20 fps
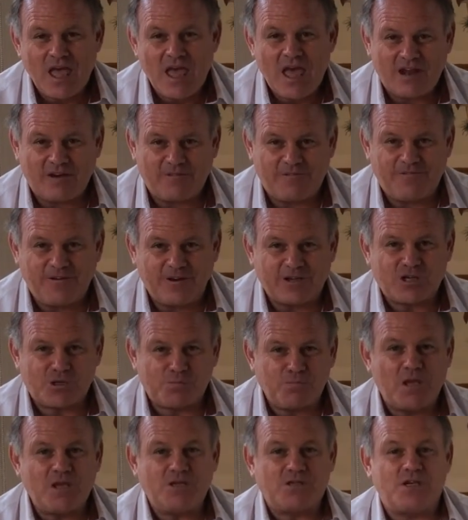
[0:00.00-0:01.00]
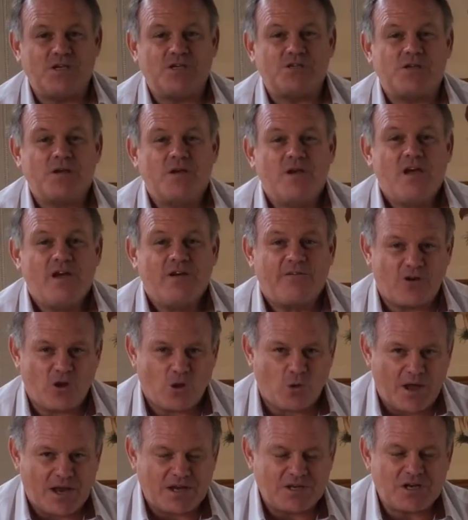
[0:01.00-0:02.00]
and fish species
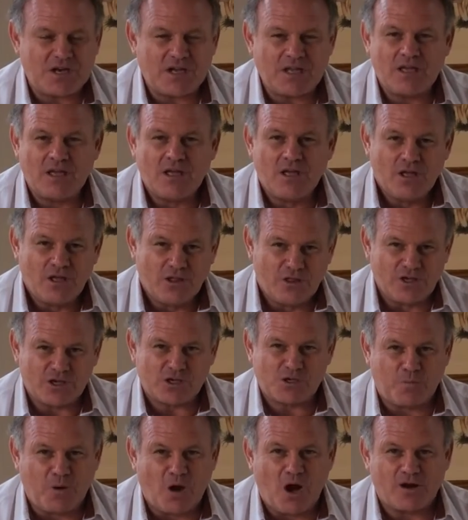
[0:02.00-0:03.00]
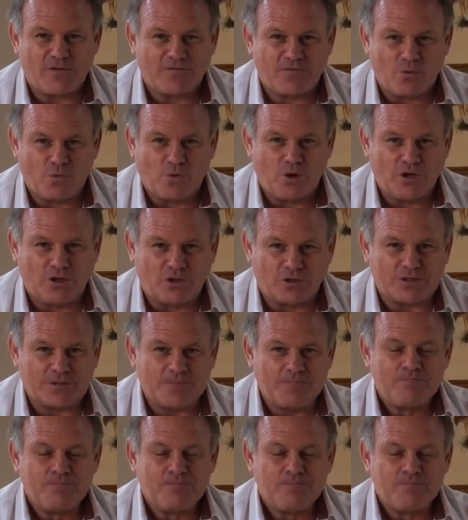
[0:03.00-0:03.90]
frequenting this part of the world.